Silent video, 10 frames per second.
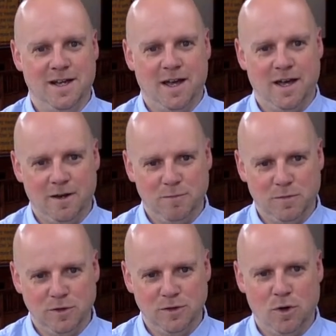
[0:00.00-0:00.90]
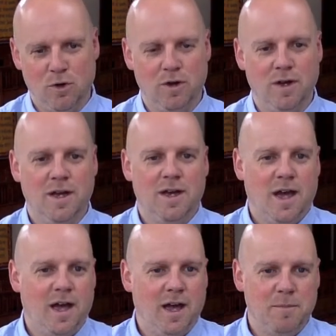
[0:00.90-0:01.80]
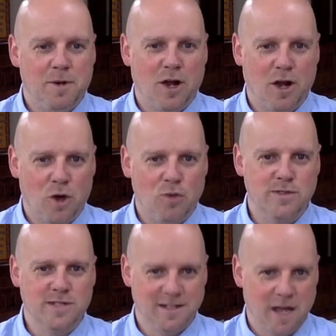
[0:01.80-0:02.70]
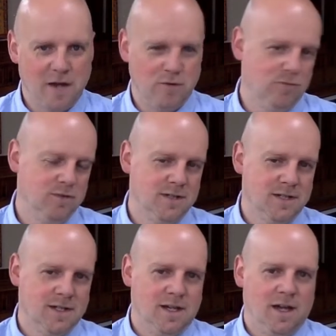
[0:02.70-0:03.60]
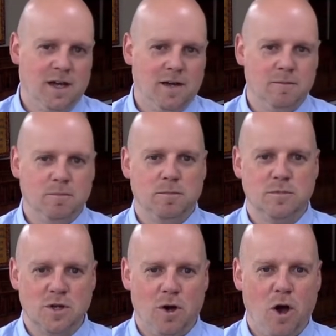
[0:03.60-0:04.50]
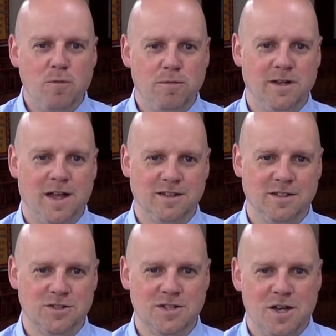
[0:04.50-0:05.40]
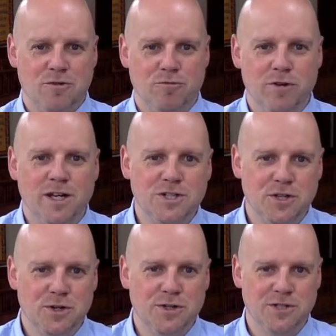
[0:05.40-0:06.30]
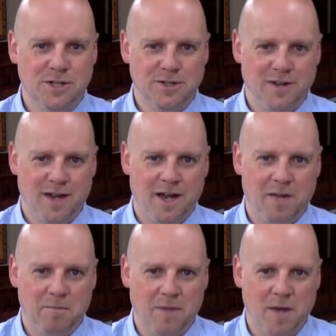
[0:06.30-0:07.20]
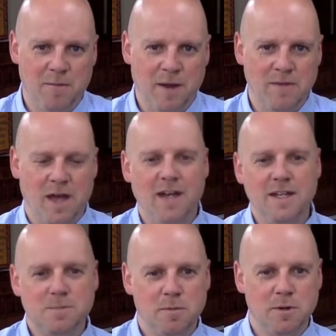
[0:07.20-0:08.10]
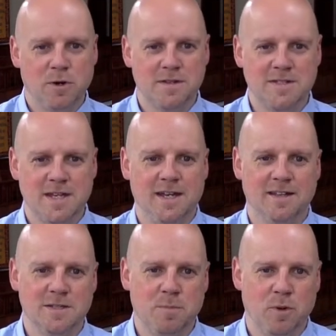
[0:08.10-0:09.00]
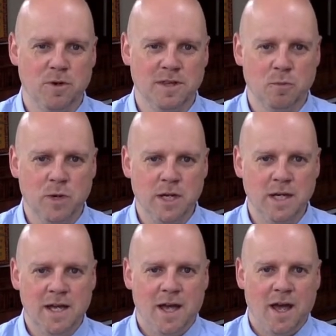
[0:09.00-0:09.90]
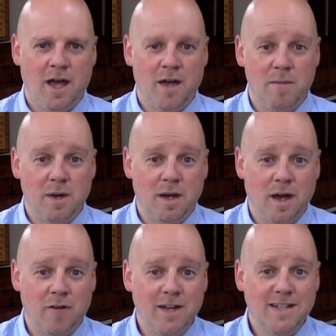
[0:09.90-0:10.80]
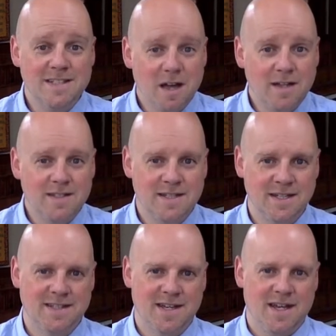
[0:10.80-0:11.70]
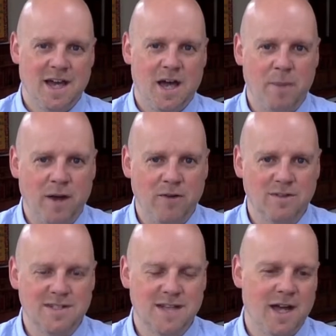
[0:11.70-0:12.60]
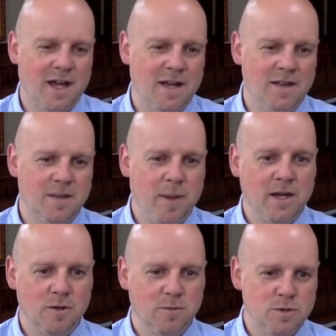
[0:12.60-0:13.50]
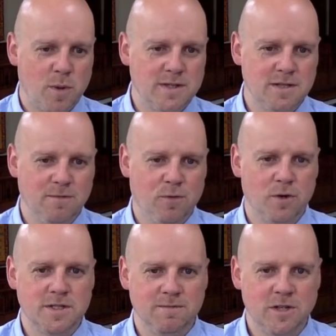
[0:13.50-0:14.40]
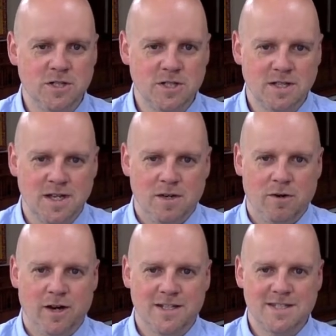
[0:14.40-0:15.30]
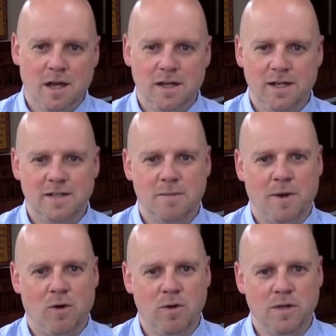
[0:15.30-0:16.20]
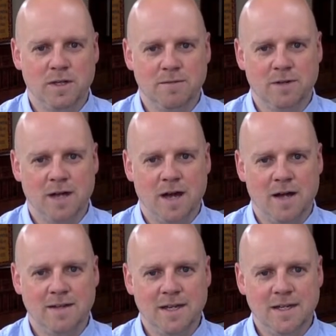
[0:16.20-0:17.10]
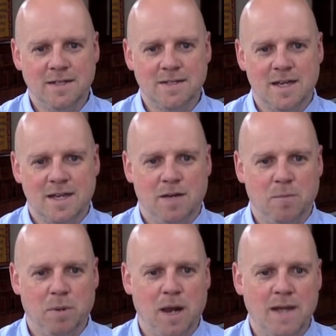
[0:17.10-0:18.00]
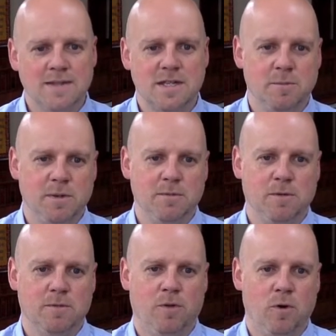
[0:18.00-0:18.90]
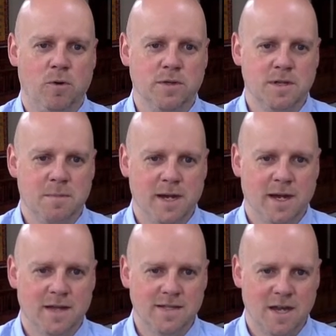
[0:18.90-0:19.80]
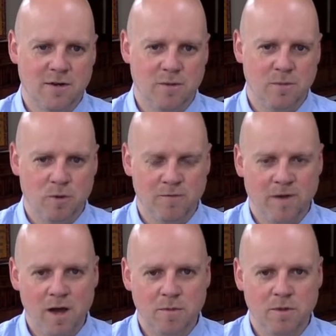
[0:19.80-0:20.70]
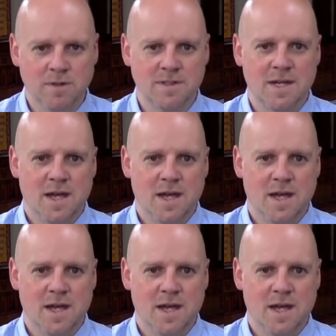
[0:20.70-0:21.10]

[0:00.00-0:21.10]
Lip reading: not closing down. So hopefully that just reassures you about that. And it's probably worth saying at this point that we are excited about the Bake Up 2040 vision. We're excited about all the different ideas and plans that are being put forward to make our town a more vibrant,